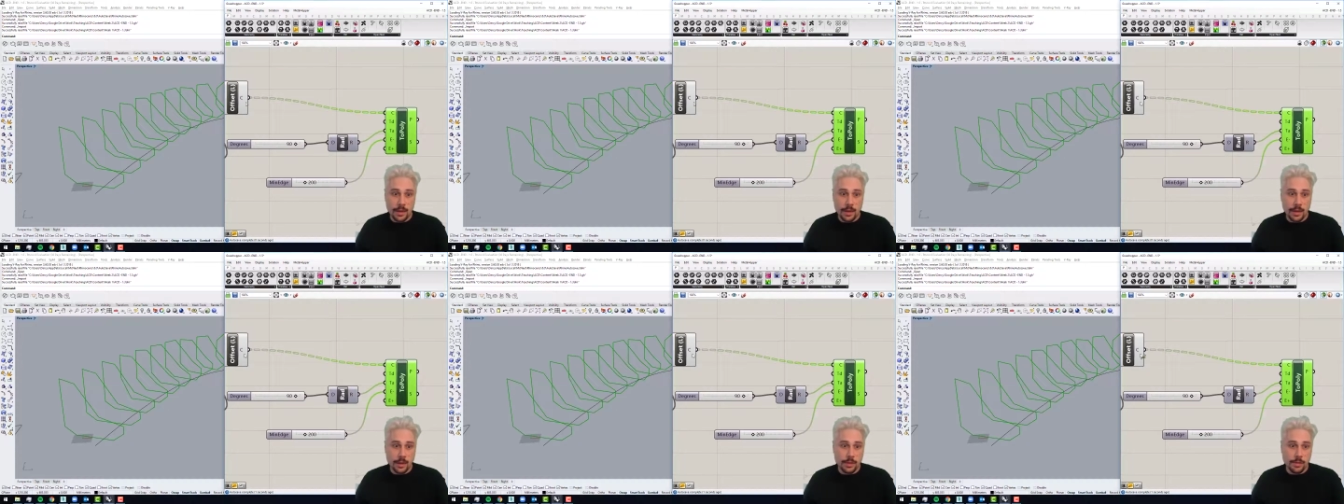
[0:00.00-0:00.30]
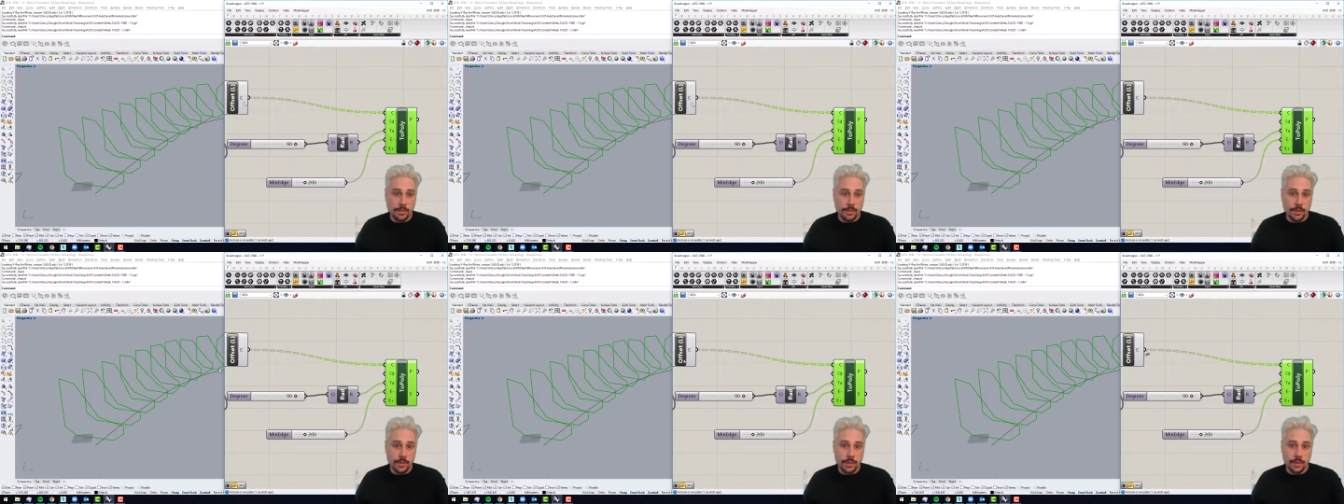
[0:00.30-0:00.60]

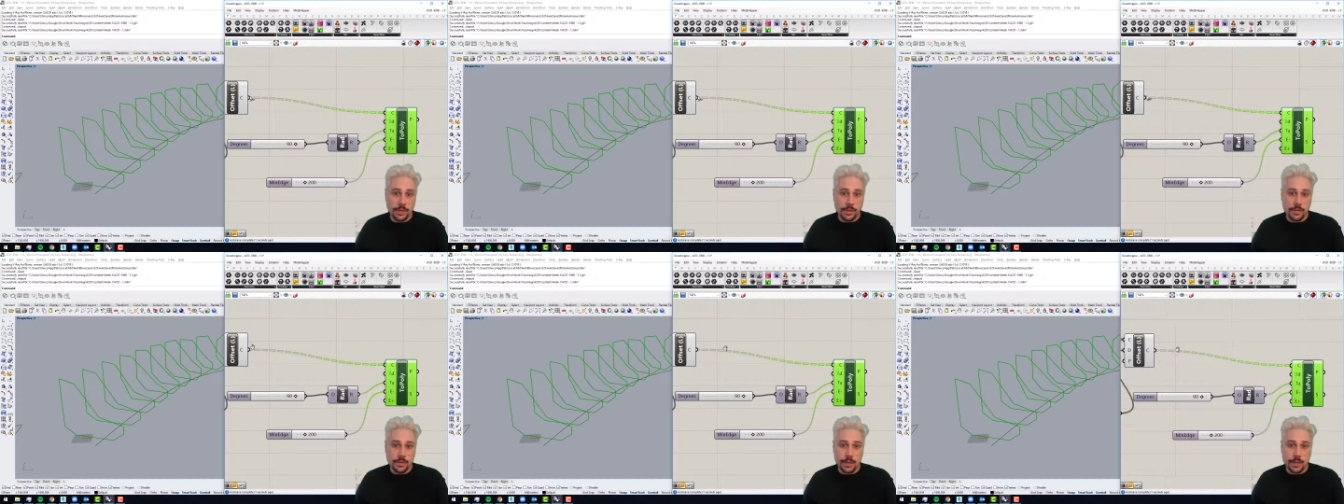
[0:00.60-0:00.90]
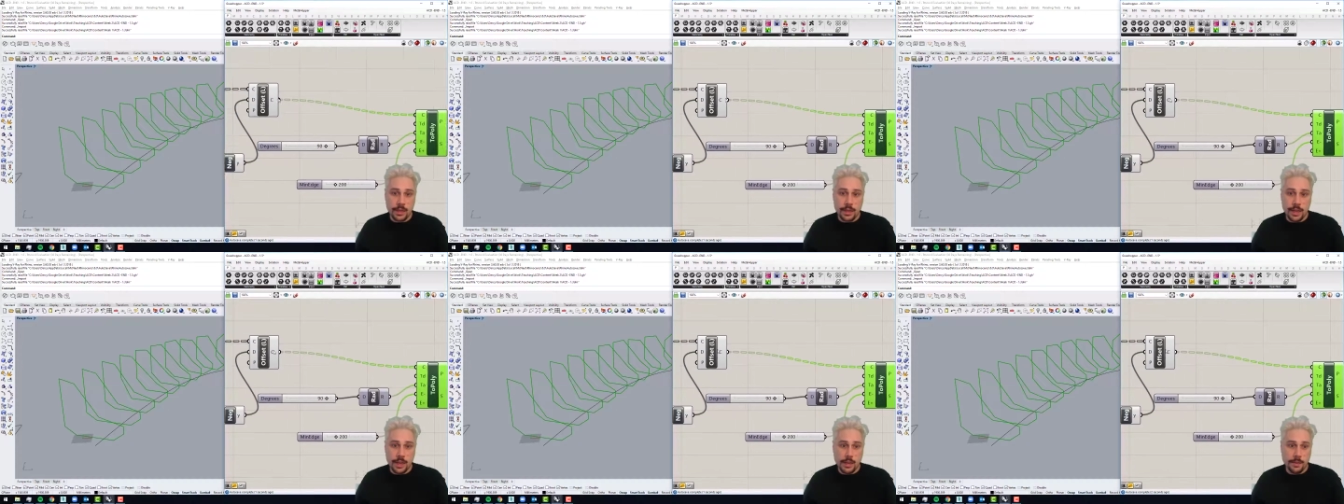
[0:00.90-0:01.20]
And just sort
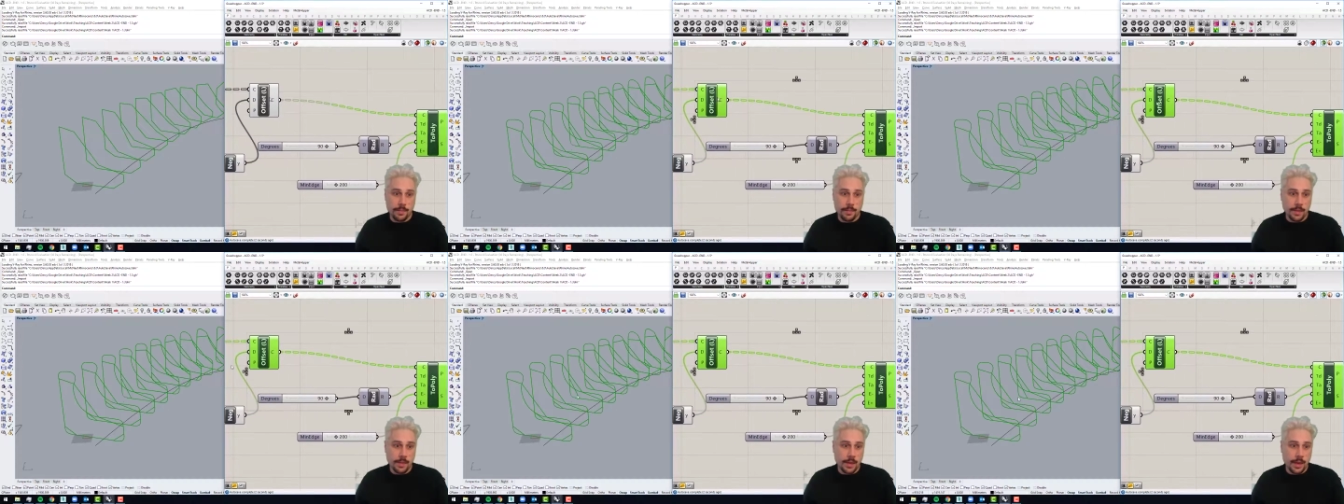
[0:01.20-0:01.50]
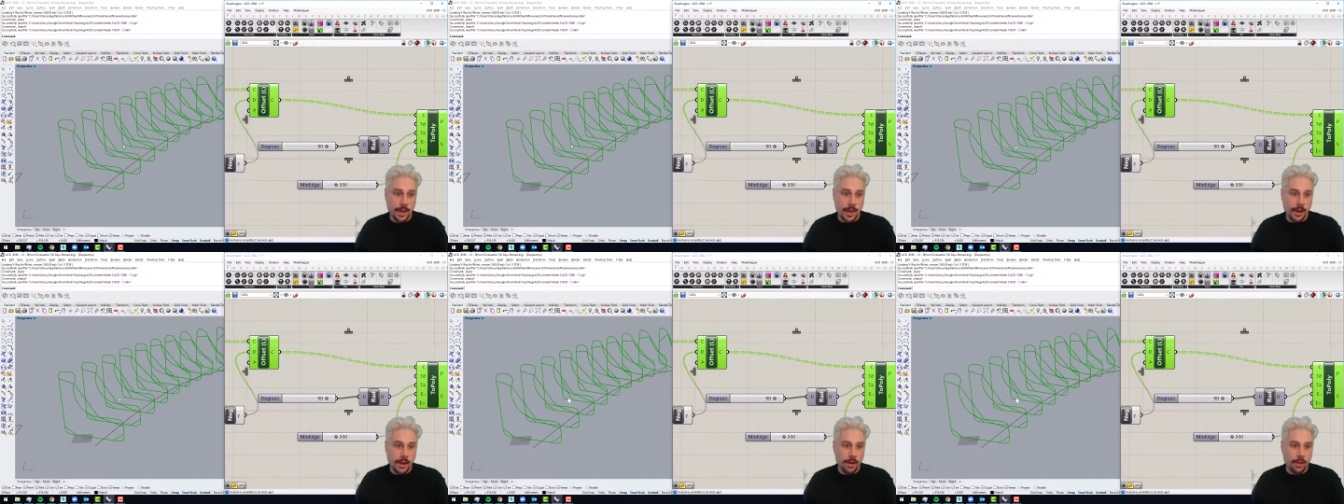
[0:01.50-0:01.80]
of keep
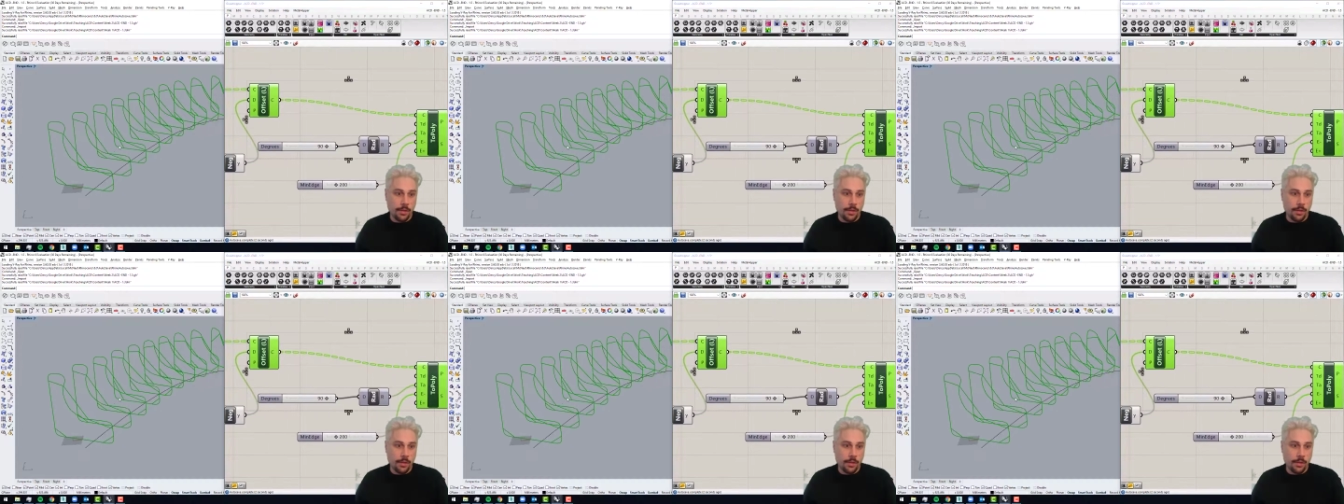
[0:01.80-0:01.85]
our